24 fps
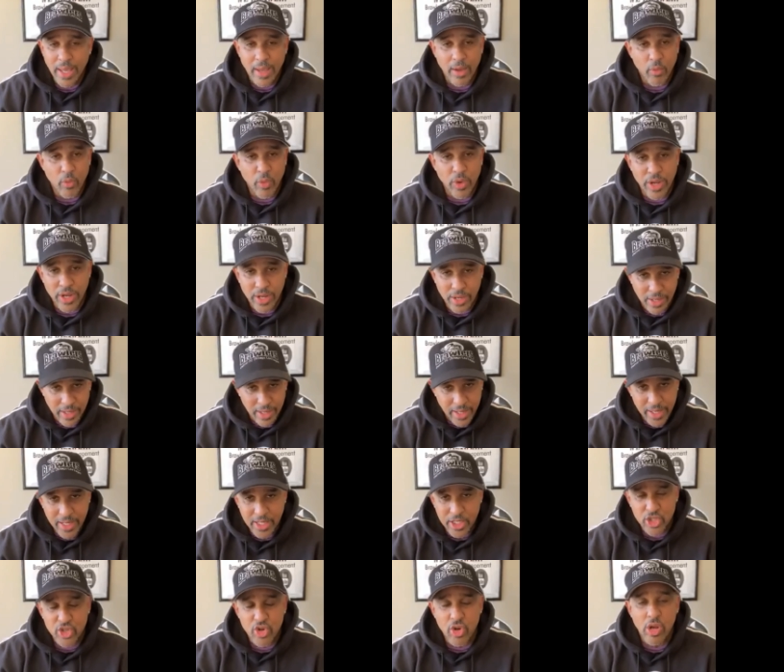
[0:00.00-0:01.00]
and when and
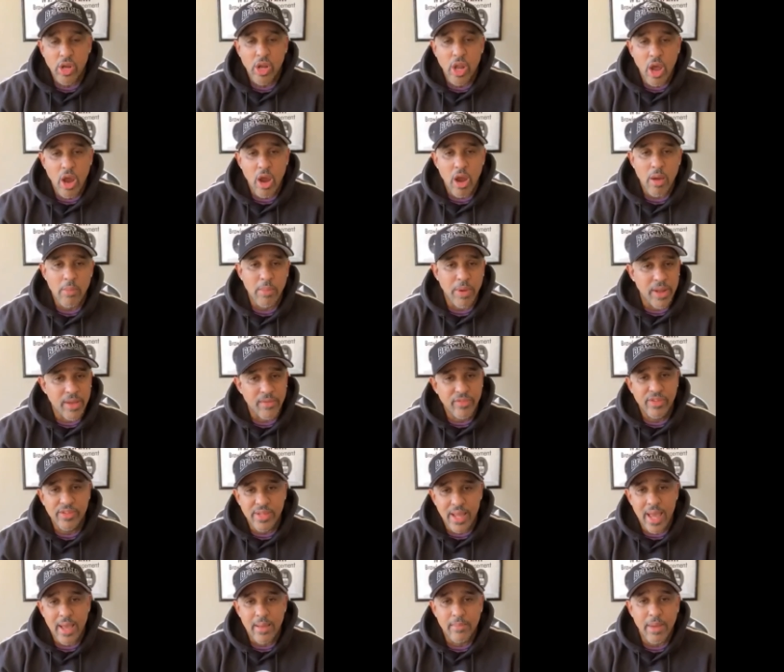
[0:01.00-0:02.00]
hit your alarm, and
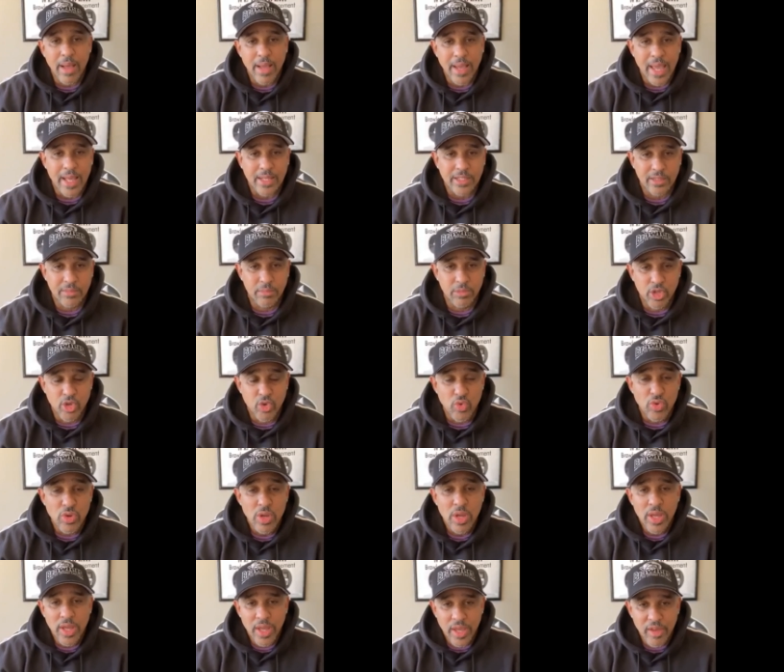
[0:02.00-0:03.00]
every time I got some
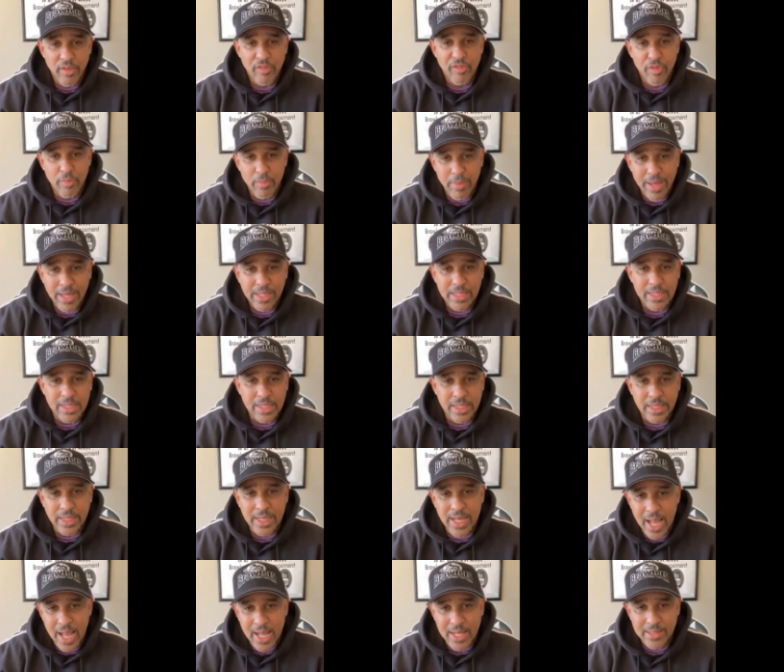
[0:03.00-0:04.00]
new information
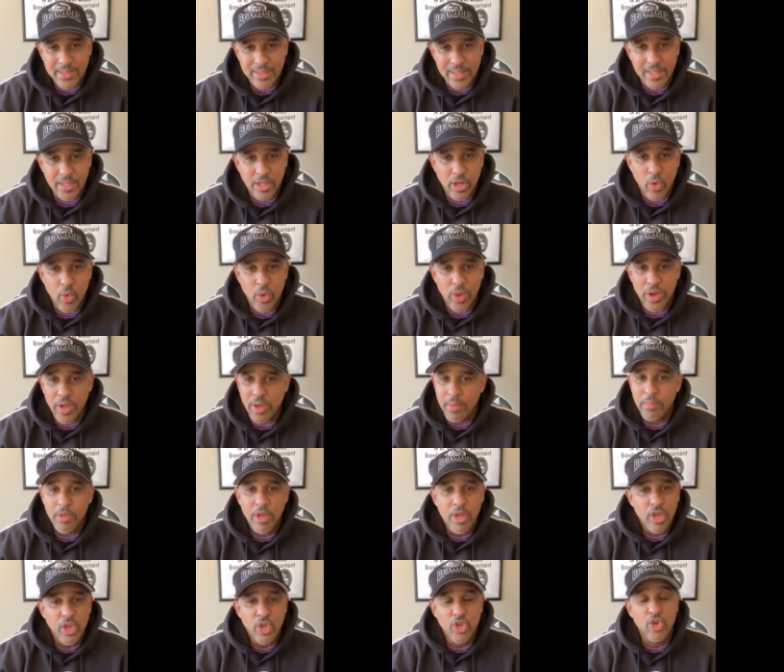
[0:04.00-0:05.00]
and content going
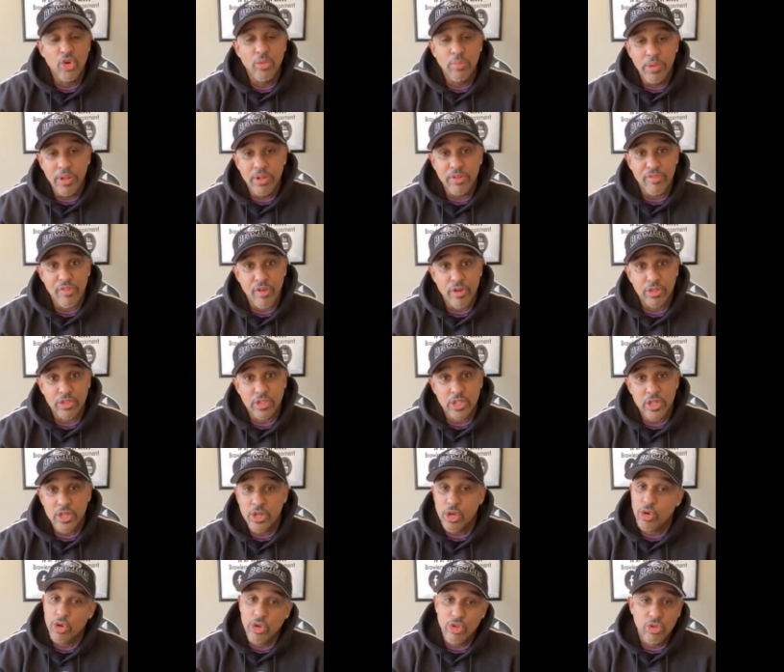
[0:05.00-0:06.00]
up, you'll be the first to
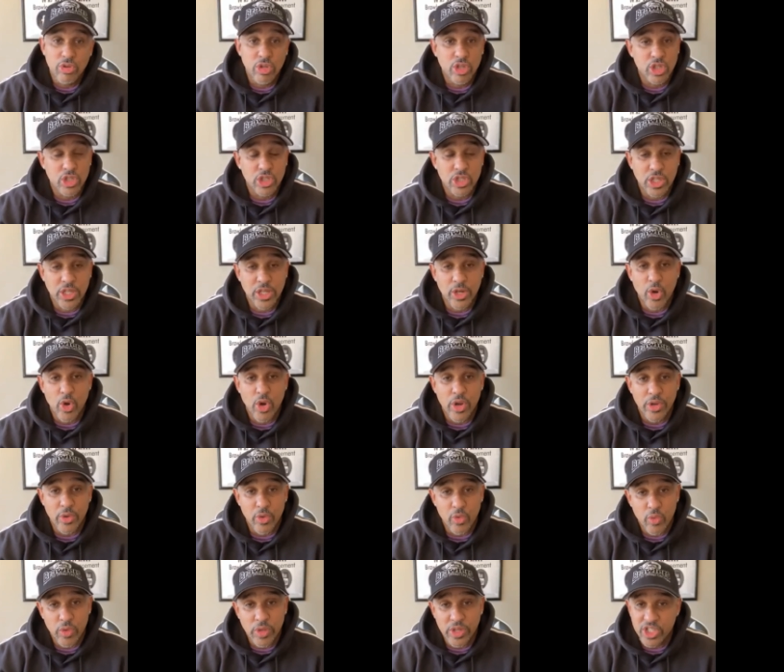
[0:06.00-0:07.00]
know, and you can just get on
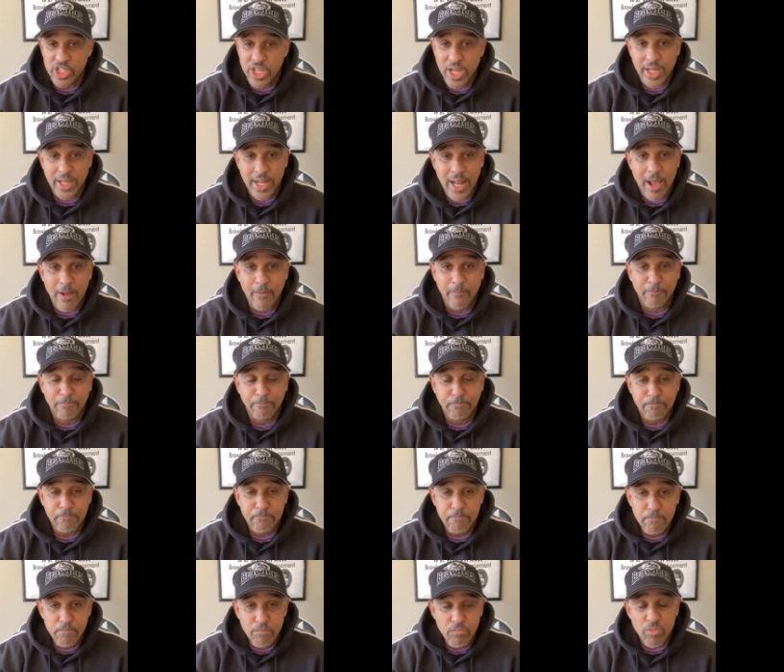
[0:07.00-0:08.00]
and check it out
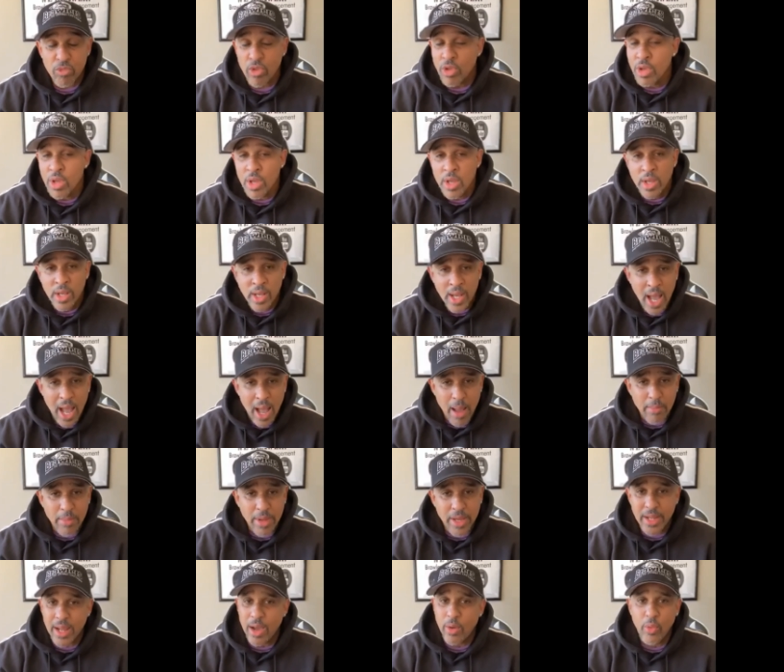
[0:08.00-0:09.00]

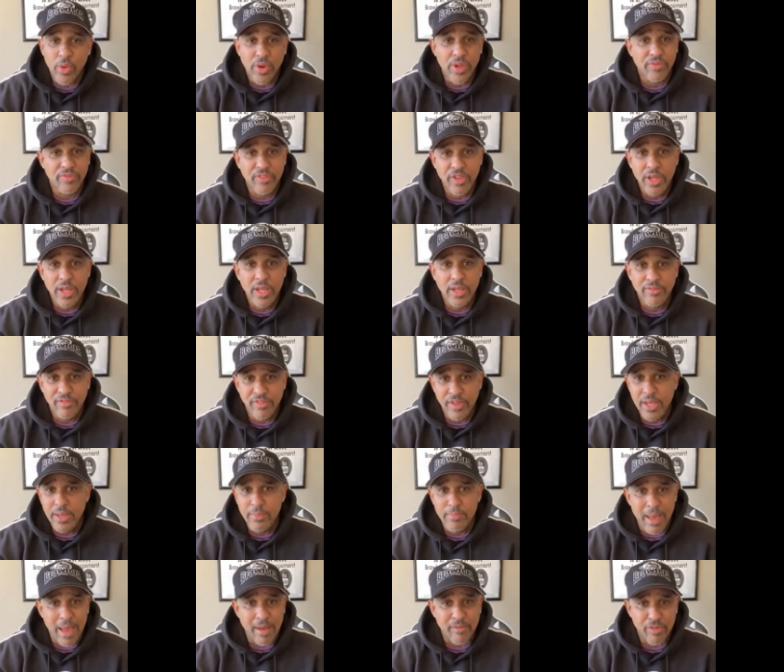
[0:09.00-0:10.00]
comment. I want to feed
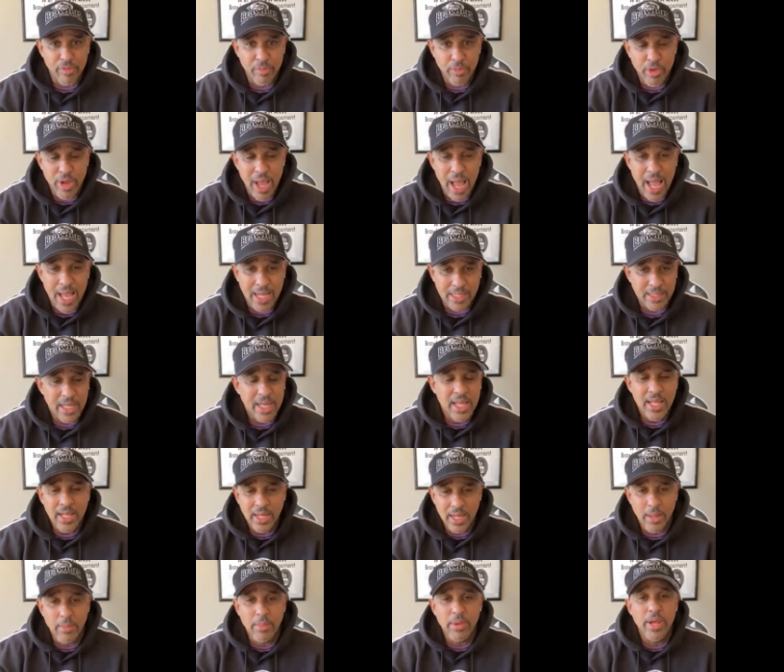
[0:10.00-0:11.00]
feedback from you guys.
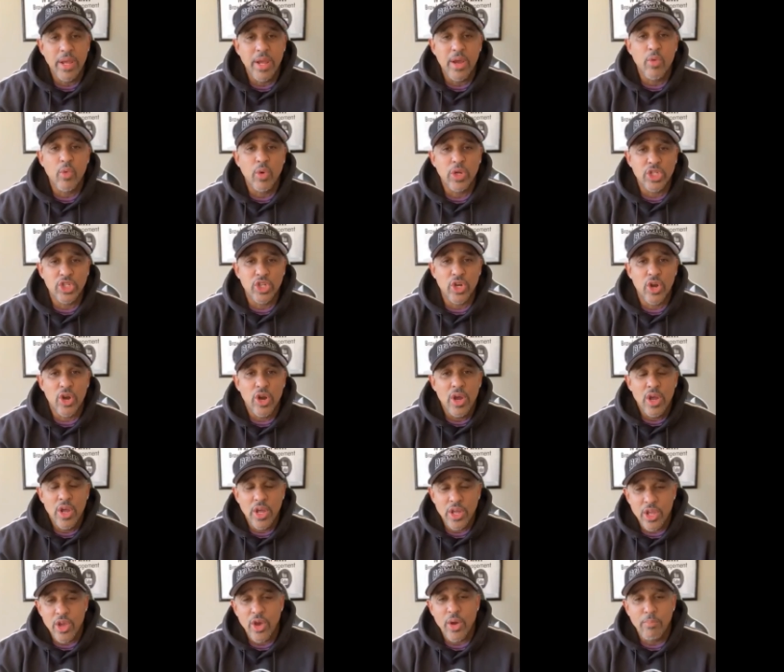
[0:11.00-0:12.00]
Let me hear what your
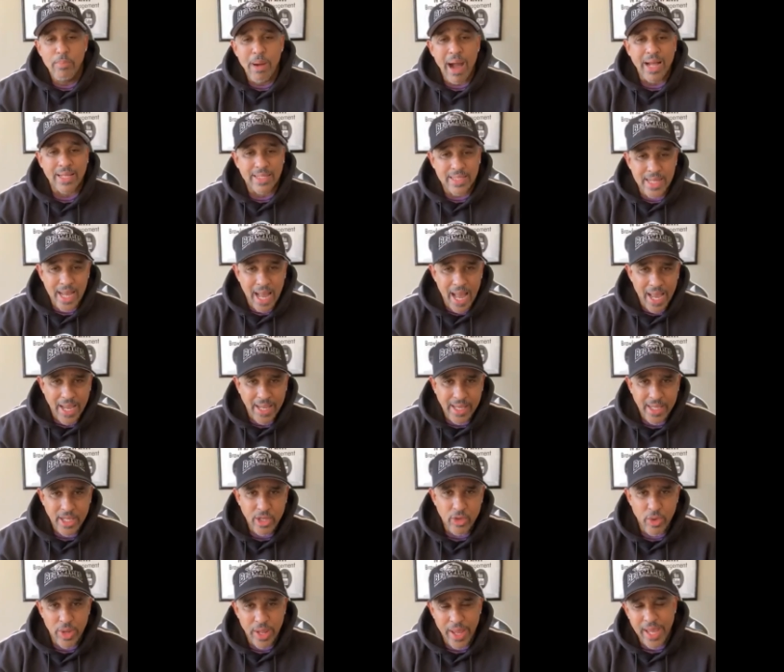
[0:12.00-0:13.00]
your boxing
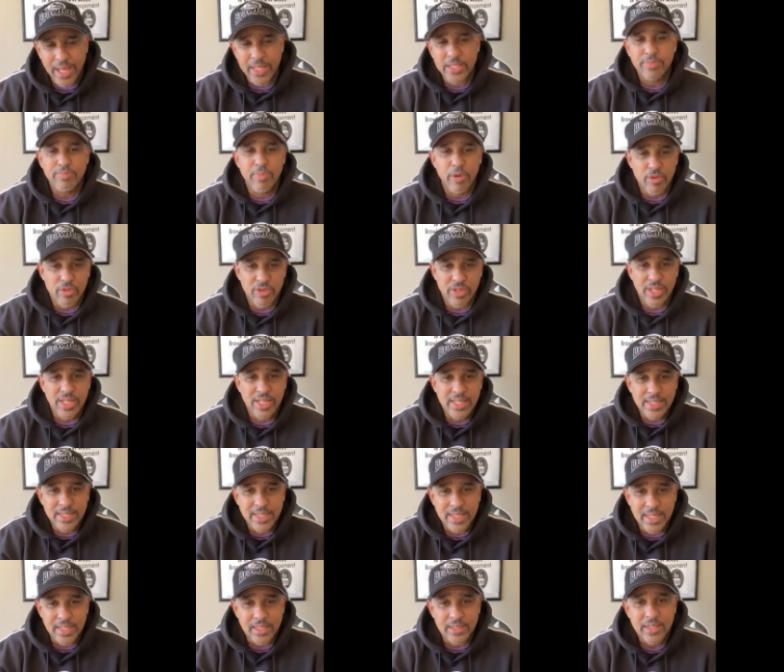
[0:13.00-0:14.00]
IQ and
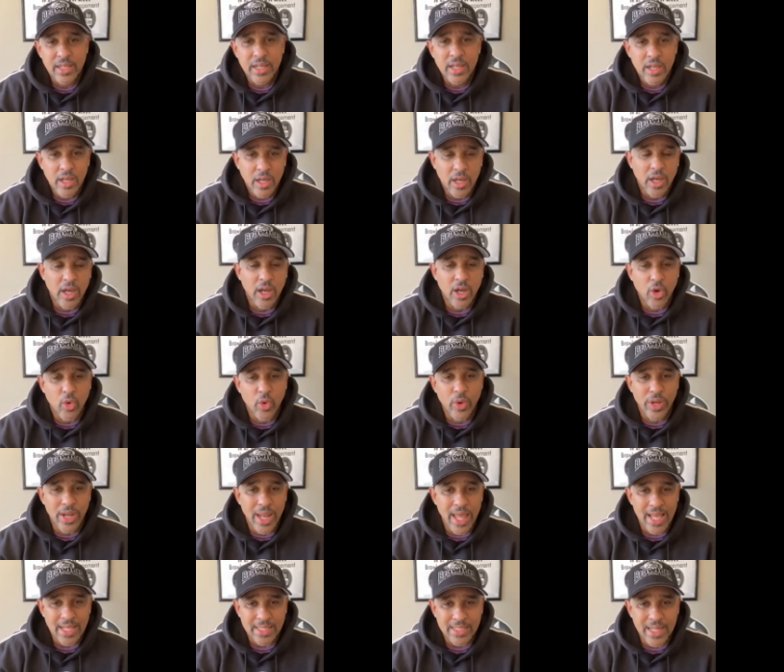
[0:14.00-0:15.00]
expertise is uh,
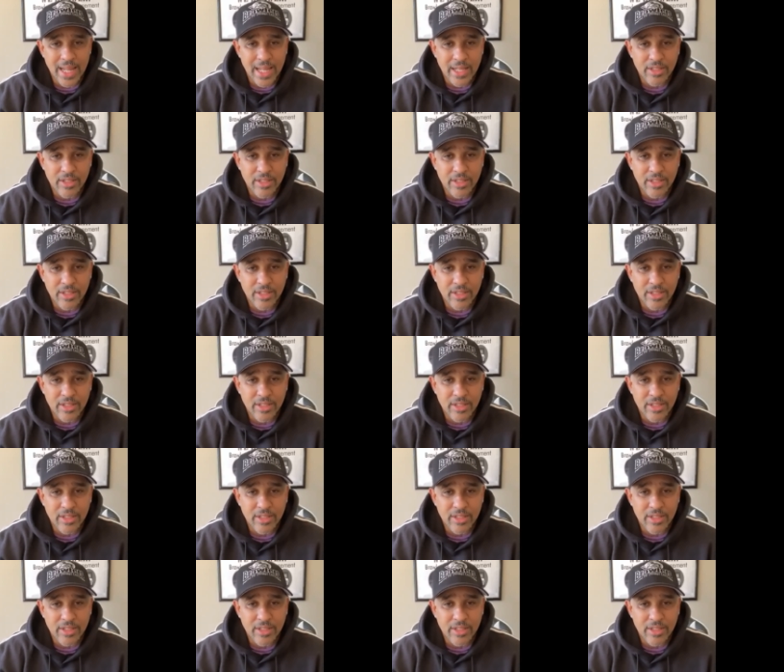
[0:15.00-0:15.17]
on last